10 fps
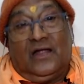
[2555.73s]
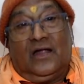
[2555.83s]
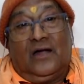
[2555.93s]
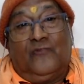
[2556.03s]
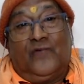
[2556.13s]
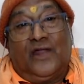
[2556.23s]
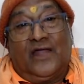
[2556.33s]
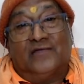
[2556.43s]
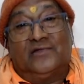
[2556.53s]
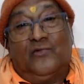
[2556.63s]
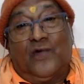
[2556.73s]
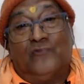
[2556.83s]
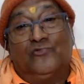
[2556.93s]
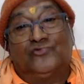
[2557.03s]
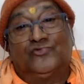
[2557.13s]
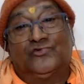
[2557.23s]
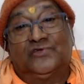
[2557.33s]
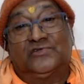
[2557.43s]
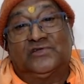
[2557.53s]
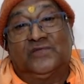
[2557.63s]
And whereas the one who
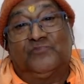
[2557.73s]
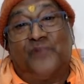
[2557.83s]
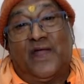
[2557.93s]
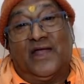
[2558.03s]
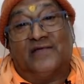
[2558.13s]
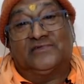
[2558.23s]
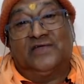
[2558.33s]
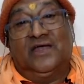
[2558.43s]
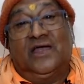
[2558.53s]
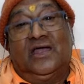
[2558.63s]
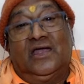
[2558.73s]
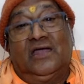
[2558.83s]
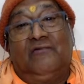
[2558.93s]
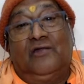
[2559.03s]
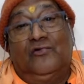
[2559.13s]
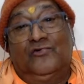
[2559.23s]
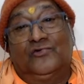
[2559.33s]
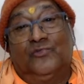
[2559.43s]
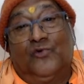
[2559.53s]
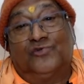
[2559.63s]
chooses the prayers, he will lose
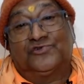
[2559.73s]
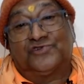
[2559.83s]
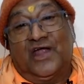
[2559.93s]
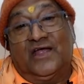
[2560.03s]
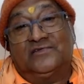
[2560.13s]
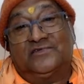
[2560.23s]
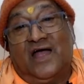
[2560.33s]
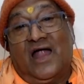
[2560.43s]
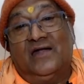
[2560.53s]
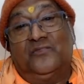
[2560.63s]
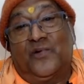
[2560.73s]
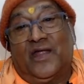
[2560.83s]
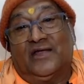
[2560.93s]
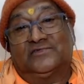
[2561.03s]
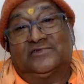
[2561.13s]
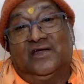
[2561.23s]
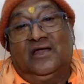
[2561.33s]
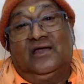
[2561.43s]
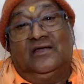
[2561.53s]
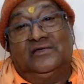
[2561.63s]
both shreyas and prayers.
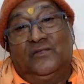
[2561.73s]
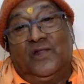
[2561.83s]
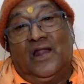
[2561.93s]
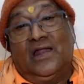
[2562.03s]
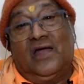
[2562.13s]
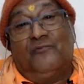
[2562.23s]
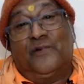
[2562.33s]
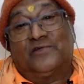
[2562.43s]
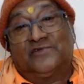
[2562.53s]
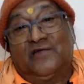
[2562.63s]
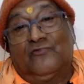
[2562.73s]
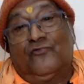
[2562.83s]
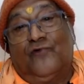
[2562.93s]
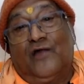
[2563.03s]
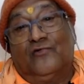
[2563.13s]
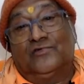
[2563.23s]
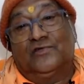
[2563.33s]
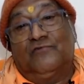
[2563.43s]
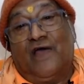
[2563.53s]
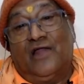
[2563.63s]
Similarly, a person who follows the
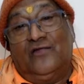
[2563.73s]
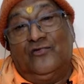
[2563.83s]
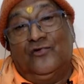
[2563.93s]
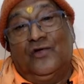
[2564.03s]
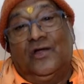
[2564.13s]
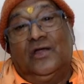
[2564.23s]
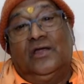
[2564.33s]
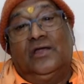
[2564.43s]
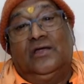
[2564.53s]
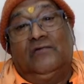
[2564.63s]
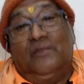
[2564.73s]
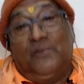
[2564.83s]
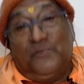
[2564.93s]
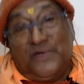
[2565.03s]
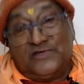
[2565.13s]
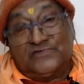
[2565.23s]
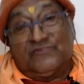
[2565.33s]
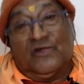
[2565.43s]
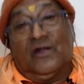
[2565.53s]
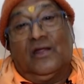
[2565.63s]
value, he will be
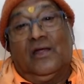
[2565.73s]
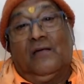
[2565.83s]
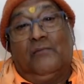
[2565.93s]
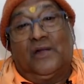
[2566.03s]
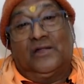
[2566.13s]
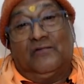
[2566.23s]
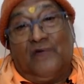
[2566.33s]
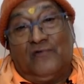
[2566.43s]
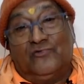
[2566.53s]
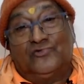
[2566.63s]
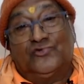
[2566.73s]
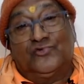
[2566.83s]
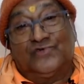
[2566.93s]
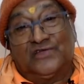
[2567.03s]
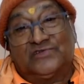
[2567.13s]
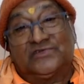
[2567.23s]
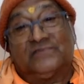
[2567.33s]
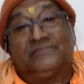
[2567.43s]
peaceful. But the one who chooses